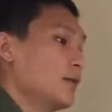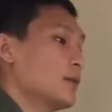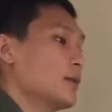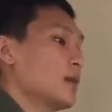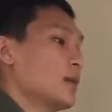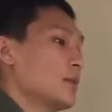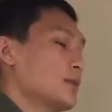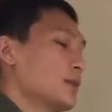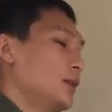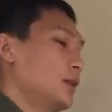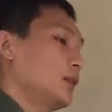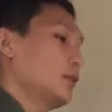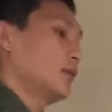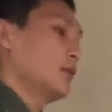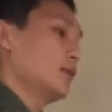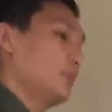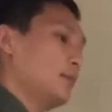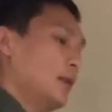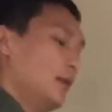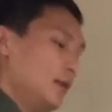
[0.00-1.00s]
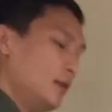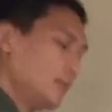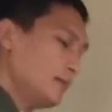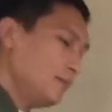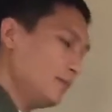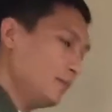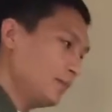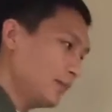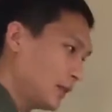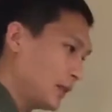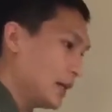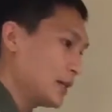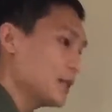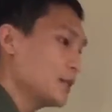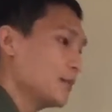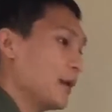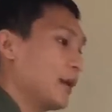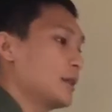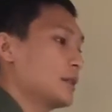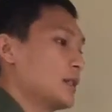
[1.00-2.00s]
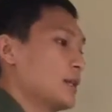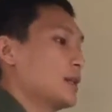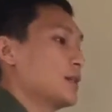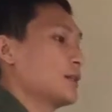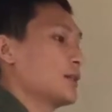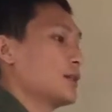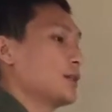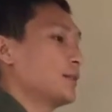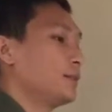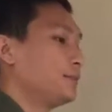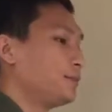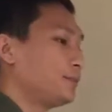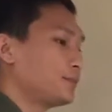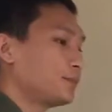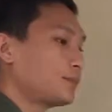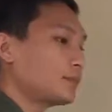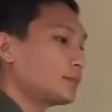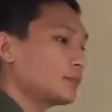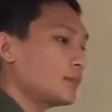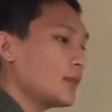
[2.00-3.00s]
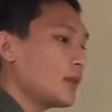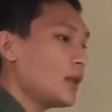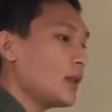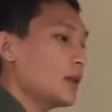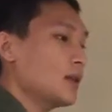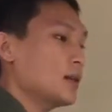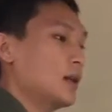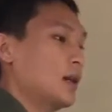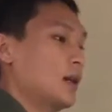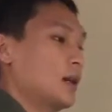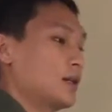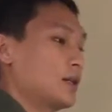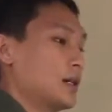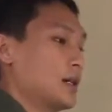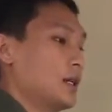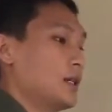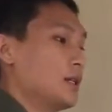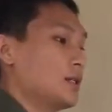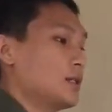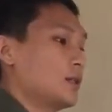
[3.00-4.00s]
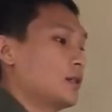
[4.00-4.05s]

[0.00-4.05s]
something doesn't make sense, Chinese